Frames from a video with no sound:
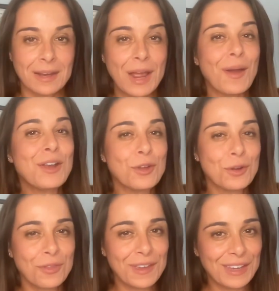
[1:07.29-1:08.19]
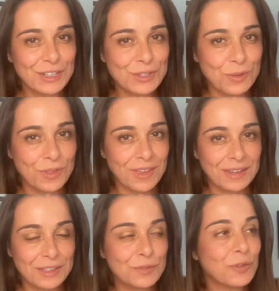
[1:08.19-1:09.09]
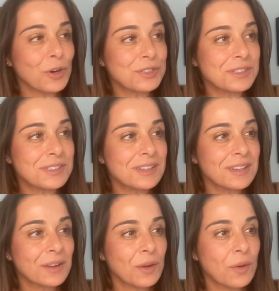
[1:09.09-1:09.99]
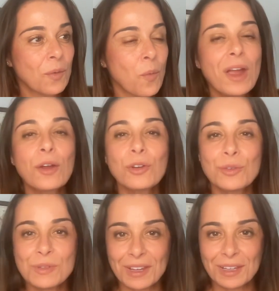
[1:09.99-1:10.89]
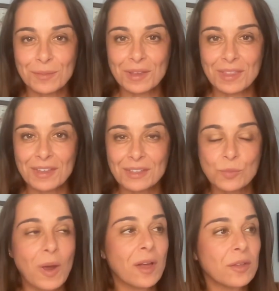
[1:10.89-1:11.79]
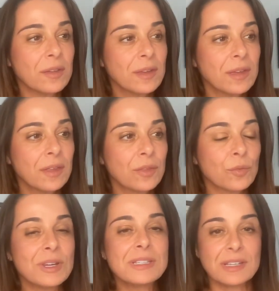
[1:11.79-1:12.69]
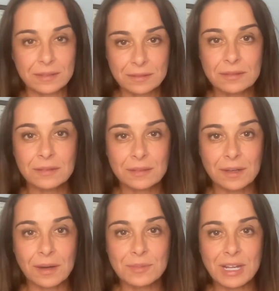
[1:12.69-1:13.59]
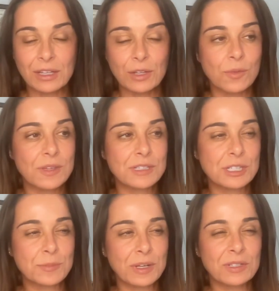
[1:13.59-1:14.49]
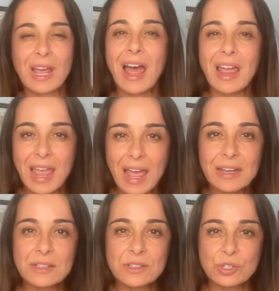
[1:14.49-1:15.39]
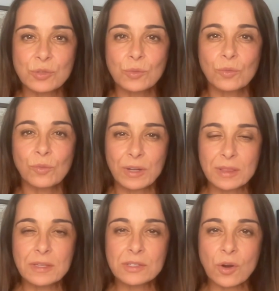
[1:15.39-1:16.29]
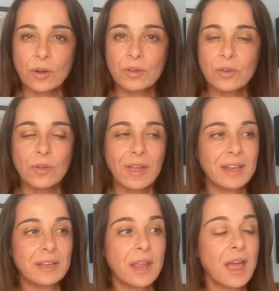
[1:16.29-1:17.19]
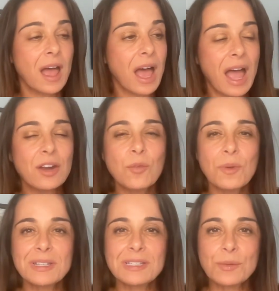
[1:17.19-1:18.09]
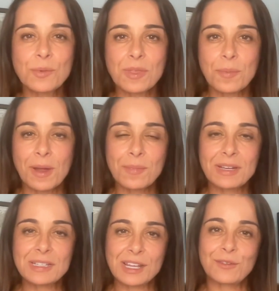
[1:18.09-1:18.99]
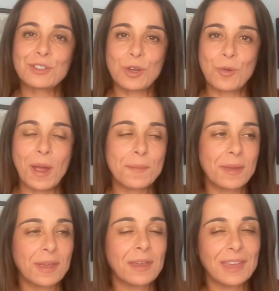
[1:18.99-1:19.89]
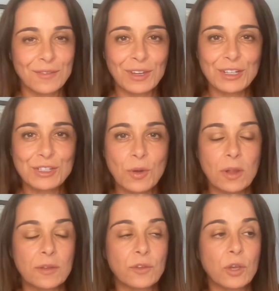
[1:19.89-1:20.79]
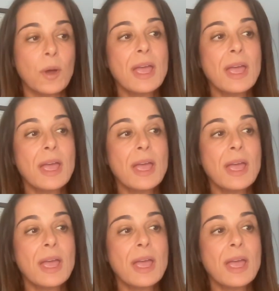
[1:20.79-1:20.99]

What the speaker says: Now, I know you're thinking two things. First, why are you telling me this? Well, the reason I'm telling you this is because I had to read this article and I don't want to sit with it by myself, so I'm giving it to all of you.